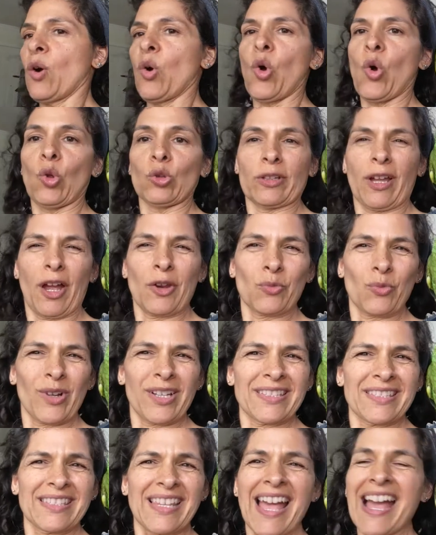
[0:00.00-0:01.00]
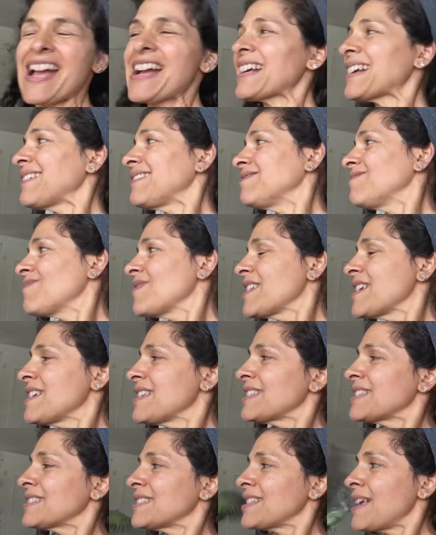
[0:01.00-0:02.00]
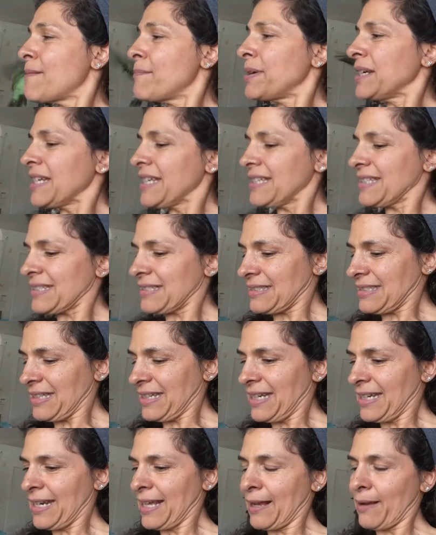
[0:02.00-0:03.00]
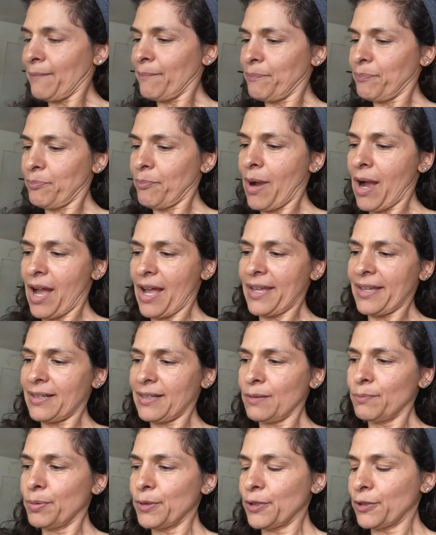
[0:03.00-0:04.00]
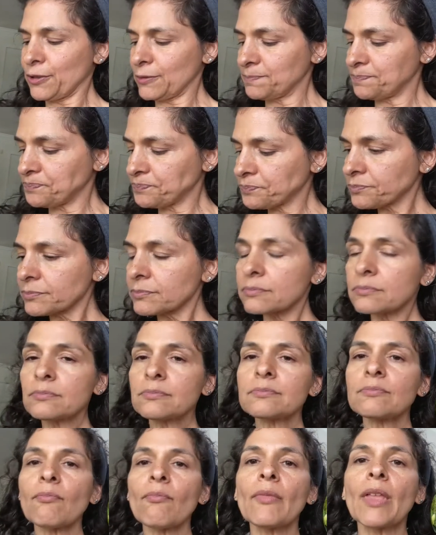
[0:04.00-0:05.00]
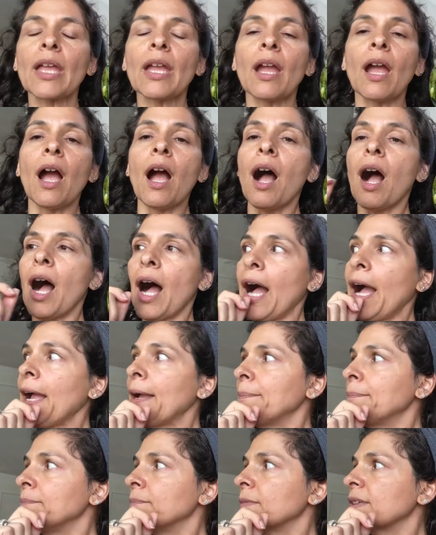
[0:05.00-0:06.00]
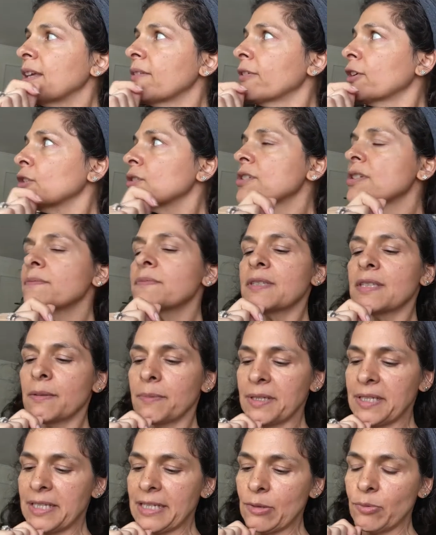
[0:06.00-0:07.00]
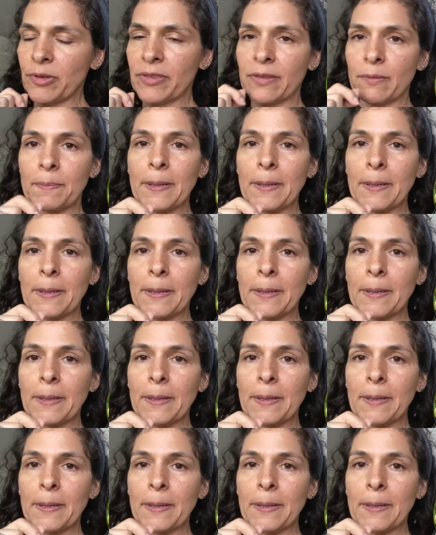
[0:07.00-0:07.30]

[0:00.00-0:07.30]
Hold on one sec. Somebody's eating my computer. I'm giving her some CBD with the